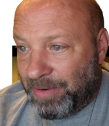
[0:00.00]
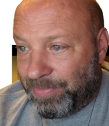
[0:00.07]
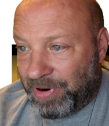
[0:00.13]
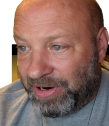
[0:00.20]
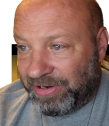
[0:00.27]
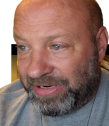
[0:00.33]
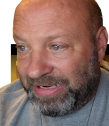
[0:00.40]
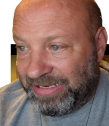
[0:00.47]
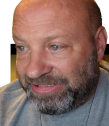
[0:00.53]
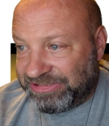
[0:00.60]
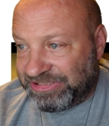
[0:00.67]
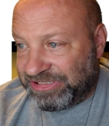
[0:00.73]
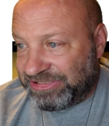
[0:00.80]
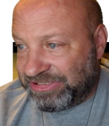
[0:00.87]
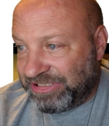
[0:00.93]
parking
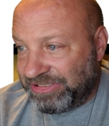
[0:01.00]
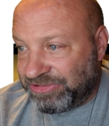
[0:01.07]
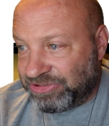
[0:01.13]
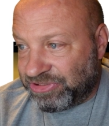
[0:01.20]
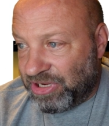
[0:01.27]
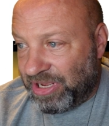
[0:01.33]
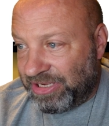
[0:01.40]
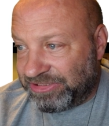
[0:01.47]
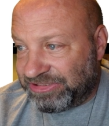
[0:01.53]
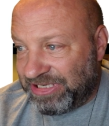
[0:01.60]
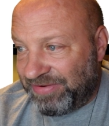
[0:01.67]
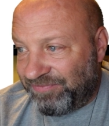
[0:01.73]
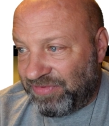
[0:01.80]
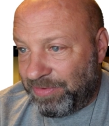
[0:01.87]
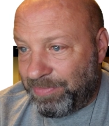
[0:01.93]
assistance,
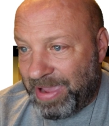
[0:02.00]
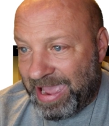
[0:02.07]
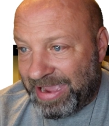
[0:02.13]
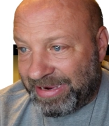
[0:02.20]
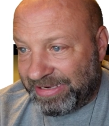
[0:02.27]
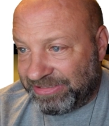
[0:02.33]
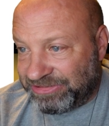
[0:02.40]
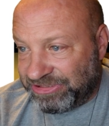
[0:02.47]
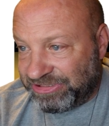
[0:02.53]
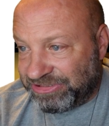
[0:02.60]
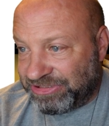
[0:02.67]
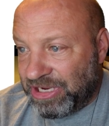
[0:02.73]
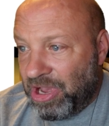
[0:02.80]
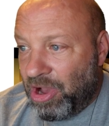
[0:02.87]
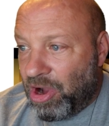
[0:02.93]
safety
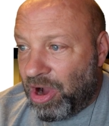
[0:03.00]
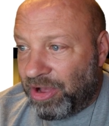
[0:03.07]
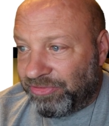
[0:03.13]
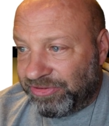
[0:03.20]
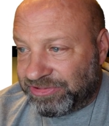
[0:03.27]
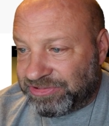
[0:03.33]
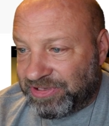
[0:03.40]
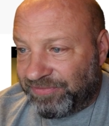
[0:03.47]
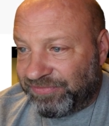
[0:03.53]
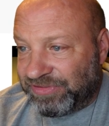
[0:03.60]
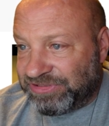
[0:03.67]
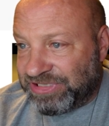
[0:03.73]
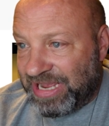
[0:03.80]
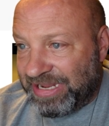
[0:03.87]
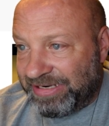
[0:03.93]
packages, all this stuff
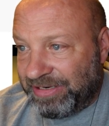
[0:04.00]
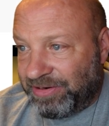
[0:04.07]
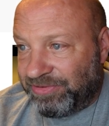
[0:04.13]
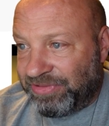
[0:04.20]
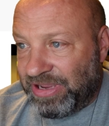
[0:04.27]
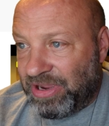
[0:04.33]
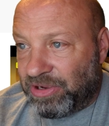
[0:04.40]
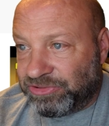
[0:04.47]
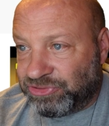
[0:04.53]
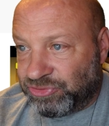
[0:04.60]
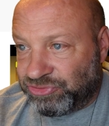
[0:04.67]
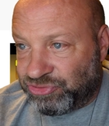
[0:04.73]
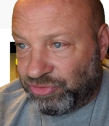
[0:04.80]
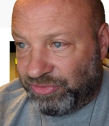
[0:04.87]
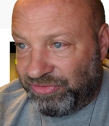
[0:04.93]
that's on here. They
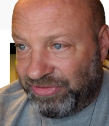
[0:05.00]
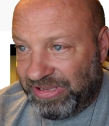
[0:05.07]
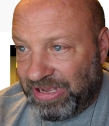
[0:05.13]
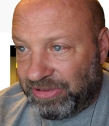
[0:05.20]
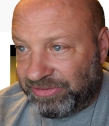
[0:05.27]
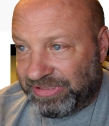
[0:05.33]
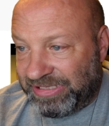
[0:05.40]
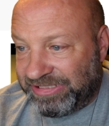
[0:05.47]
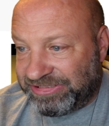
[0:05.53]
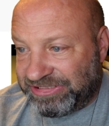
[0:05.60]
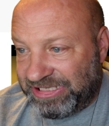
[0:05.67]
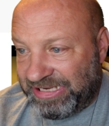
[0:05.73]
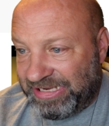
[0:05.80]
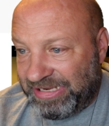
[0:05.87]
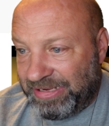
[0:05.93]
also show you the
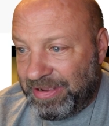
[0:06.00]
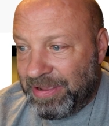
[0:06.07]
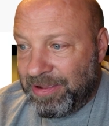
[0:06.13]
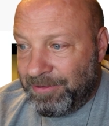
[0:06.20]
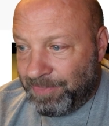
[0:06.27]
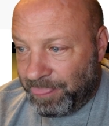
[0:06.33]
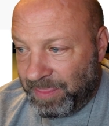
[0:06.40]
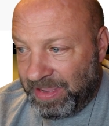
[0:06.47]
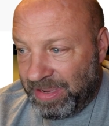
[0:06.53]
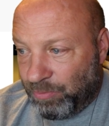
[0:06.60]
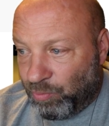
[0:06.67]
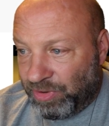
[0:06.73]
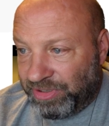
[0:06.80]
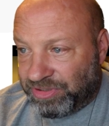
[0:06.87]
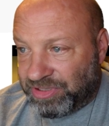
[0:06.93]
LTZ
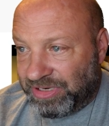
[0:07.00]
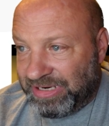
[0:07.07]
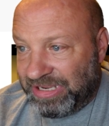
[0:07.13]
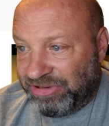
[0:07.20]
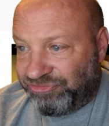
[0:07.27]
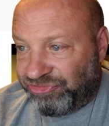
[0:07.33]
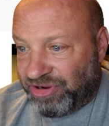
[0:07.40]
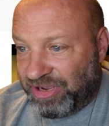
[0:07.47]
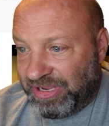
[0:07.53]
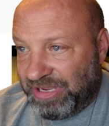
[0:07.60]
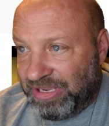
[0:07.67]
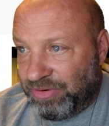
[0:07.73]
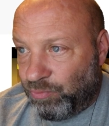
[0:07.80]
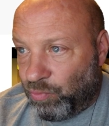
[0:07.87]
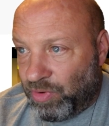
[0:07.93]
and what it's going to get you
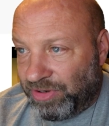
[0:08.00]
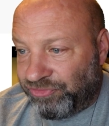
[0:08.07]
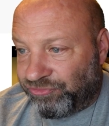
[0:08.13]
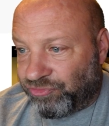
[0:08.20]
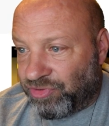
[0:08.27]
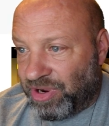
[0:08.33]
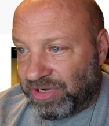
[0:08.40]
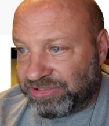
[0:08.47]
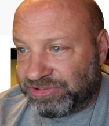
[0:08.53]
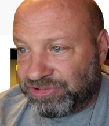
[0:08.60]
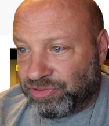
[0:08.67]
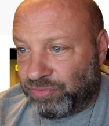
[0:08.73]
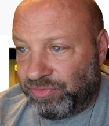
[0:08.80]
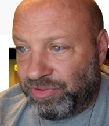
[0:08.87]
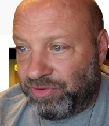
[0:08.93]
in what trucks.
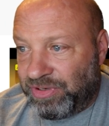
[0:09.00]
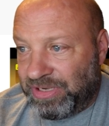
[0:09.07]
So you